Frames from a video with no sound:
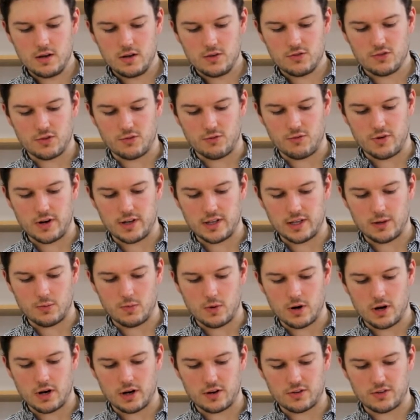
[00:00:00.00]
to really
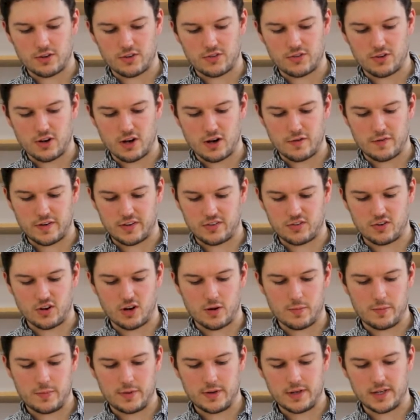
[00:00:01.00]
work the surface
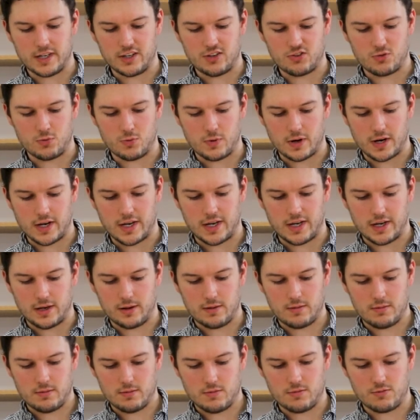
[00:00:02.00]
up into
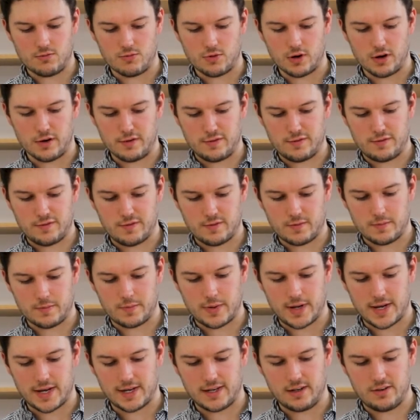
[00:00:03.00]
a rough
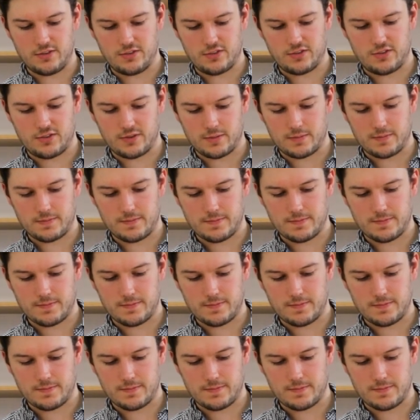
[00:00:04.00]
paste.